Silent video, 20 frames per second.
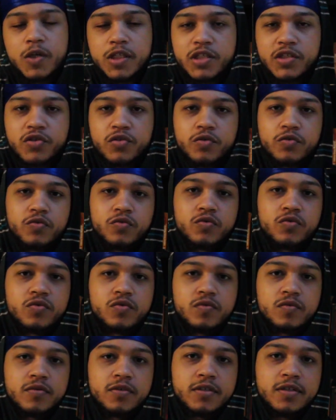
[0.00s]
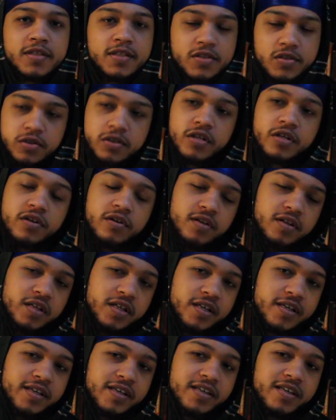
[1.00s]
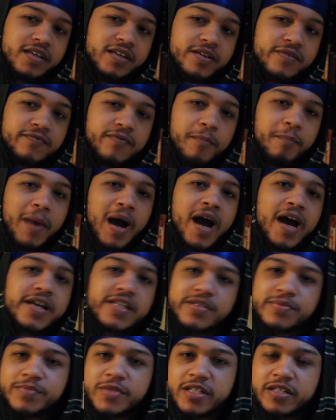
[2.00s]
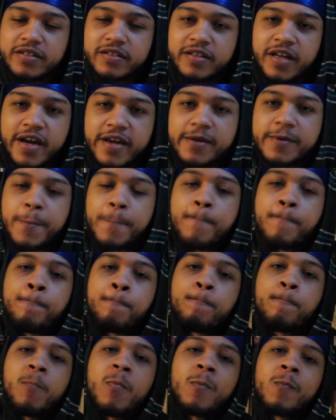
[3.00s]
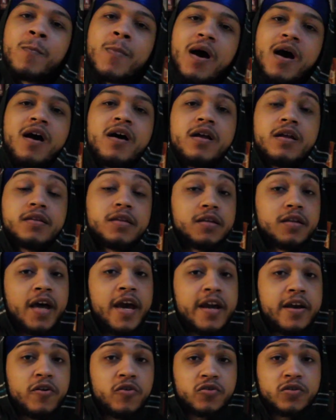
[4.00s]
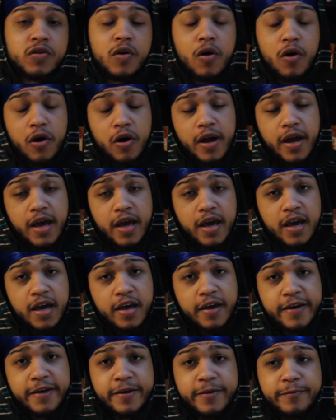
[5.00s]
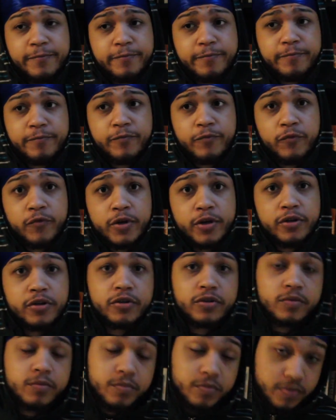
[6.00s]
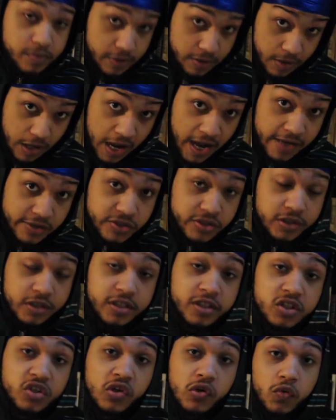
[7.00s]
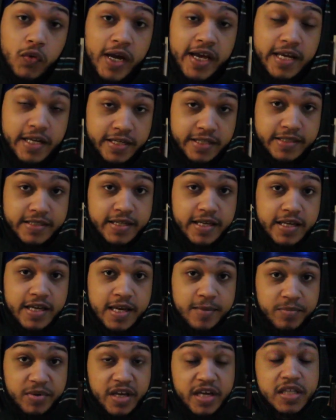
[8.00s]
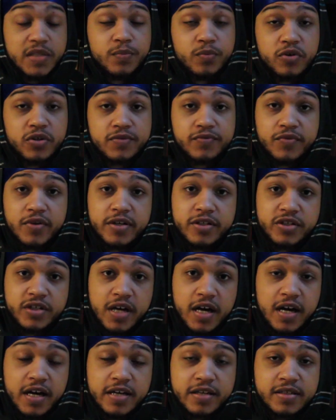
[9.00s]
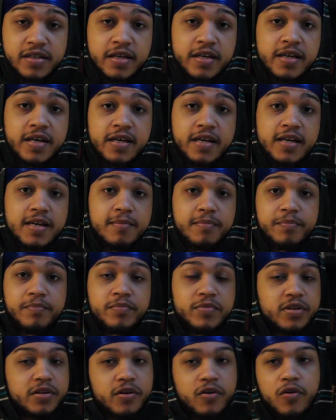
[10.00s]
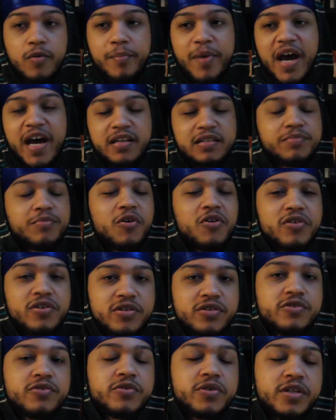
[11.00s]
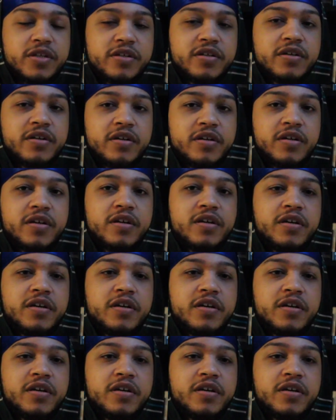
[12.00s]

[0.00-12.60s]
It's literally reminds me like the Lakers are one of the actually the greatest NBA sports franchise in basketball history.